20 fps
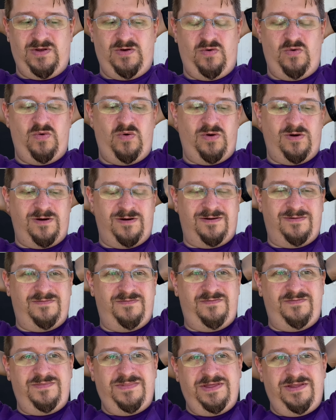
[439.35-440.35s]
or
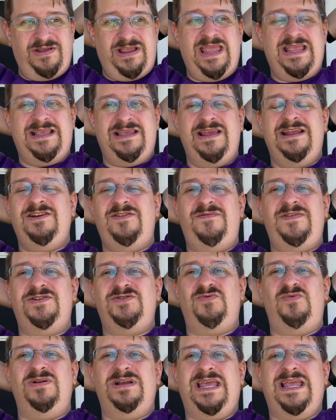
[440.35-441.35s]
the
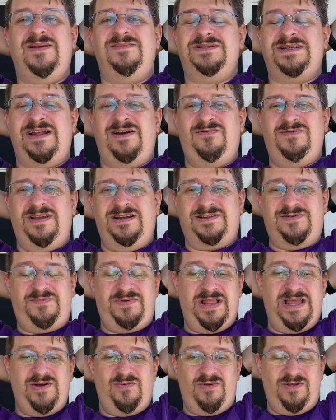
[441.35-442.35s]
individual games that I would like to
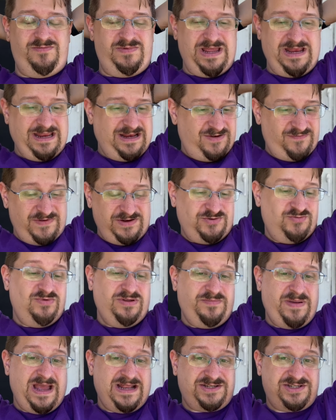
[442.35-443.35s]
play will get individually
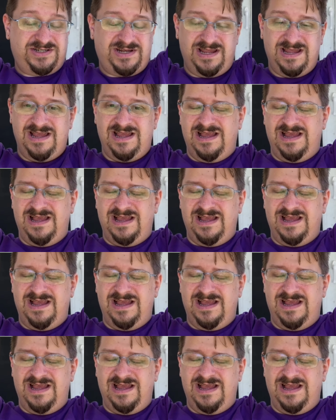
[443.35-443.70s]
patched.